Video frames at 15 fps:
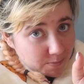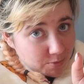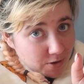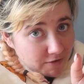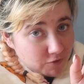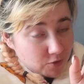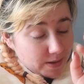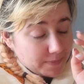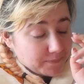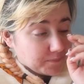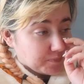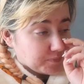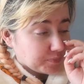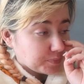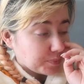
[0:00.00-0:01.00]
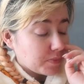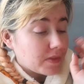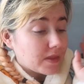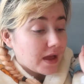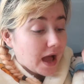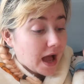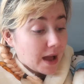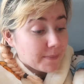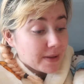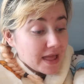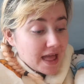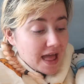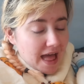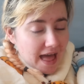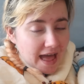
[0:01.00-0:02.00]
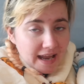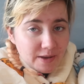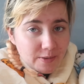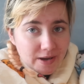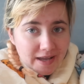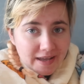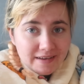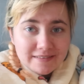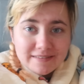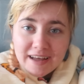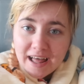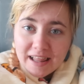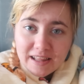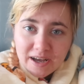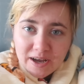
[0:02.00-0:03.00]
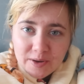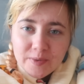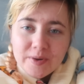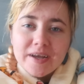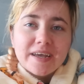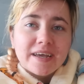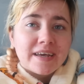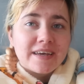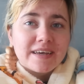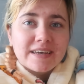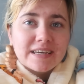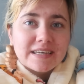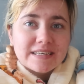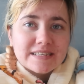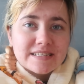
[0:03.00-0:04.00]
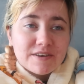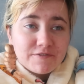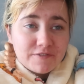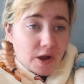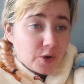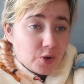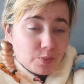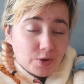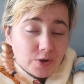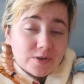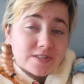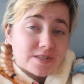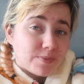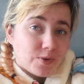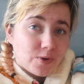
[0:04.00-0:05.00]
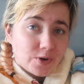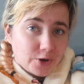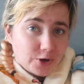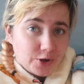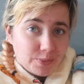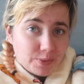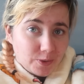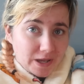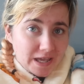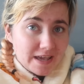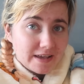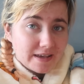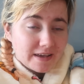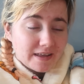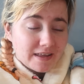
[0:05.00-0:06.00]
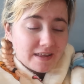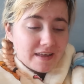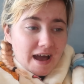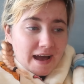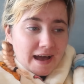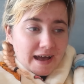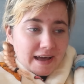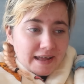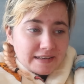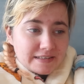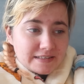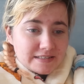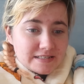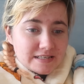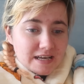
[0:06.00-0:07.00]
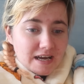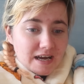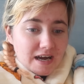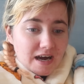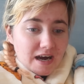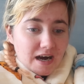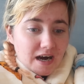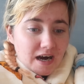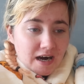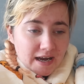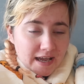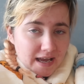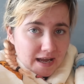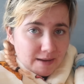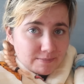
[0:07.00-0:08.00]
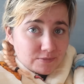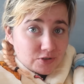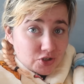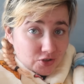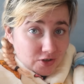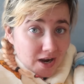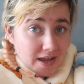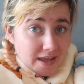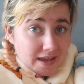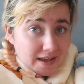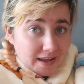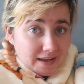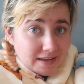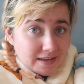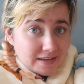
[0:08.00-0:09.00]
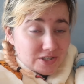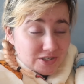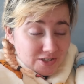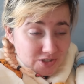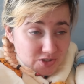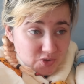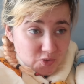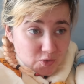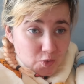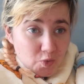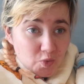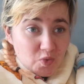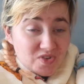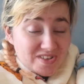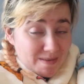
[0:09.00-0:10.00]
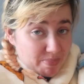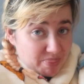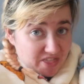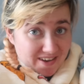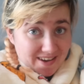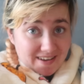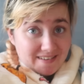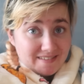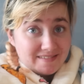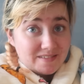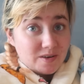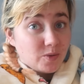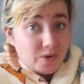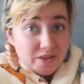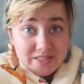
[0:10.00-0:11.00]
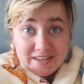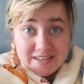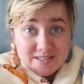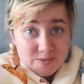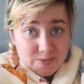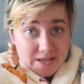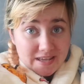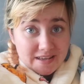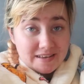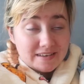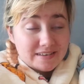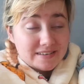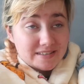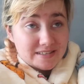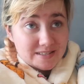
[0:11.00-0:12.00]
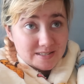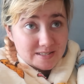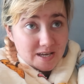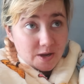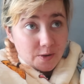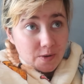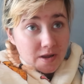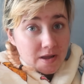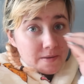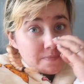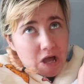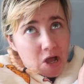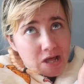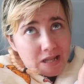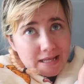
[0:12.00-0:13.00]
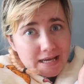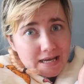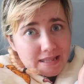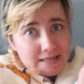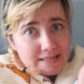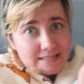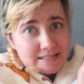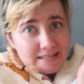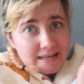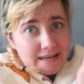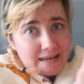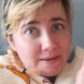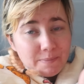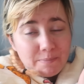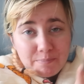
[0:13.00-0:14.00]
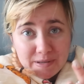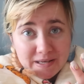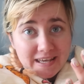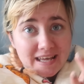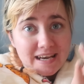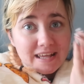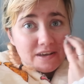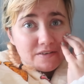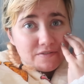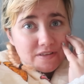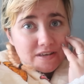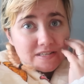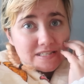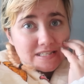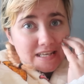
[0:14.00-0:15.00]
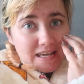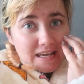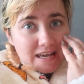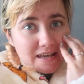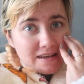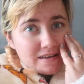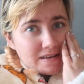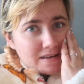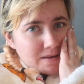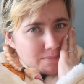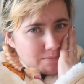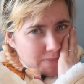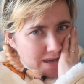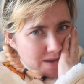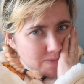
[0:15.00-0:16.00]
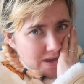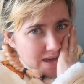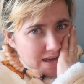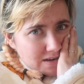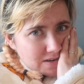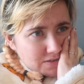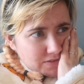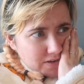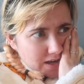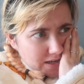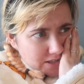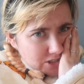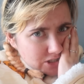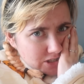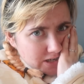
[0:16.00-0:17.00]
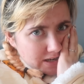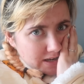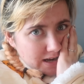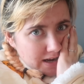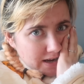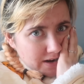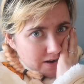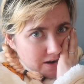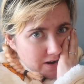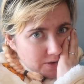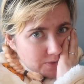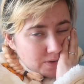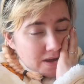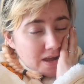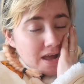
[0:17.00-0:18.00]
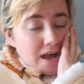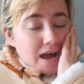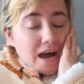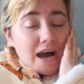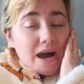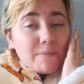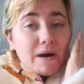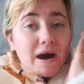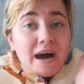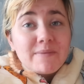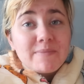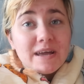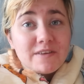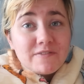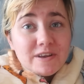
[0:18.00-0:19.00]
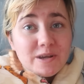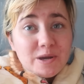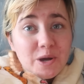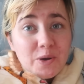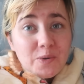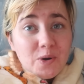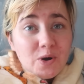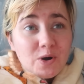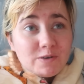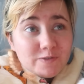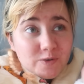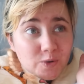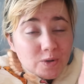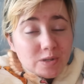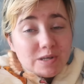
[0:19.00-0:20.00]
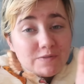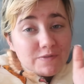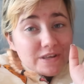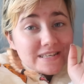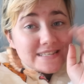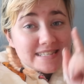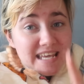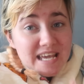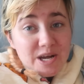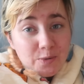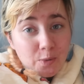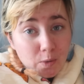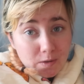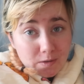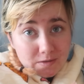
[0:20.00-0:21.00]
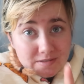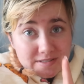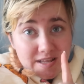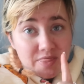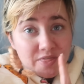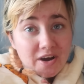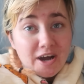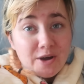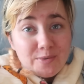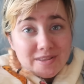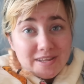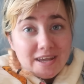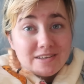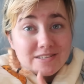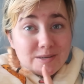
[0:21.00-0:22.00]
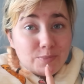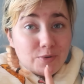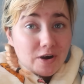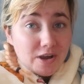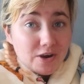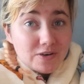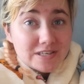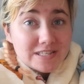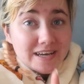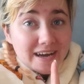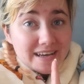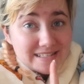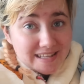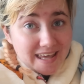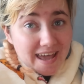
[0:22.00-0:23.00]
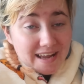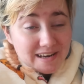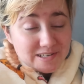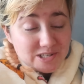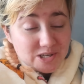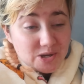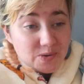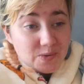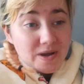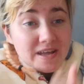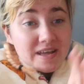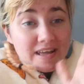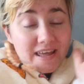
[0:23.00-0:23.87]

Pray for me. Um, anyway, hello. It is final book support group week, and I am trying to do something with this week. So, earlier this year, beginning of this year, maybe end of last year, I don't know, um, I made a video of all of the sequels that I would like to prioritize getting to